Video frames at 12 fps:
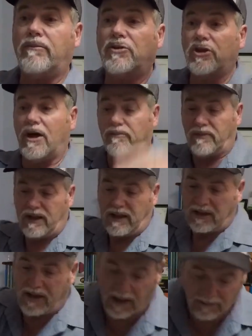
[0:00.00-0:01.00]
and jump,
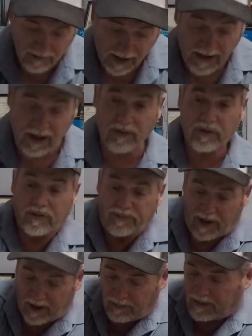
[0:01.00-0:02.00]
cut right under the
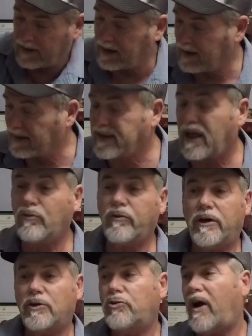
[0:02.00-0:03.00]
boat. It's got a
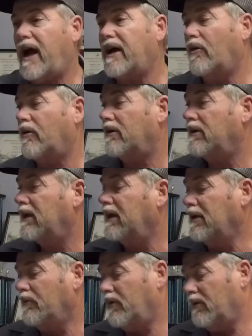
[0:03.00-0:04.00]
rear drag on it.
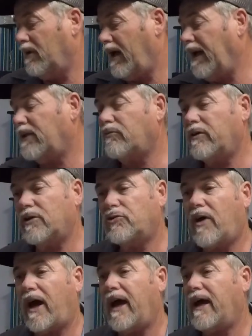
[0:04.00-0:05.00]
I hit the rear
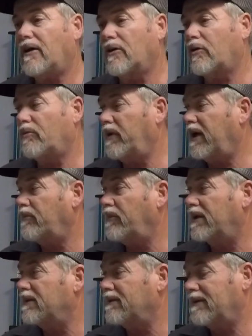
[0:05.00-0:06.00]
drag a little bit,
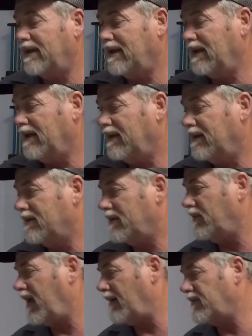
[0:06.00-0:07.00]
but
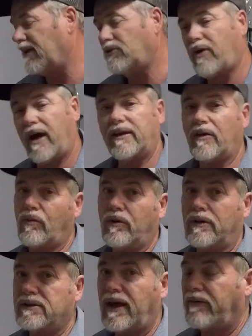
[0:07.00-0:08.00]
sometimes that drag don't when
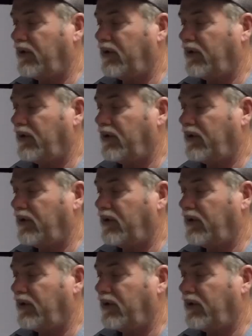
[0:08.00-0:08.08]
it's not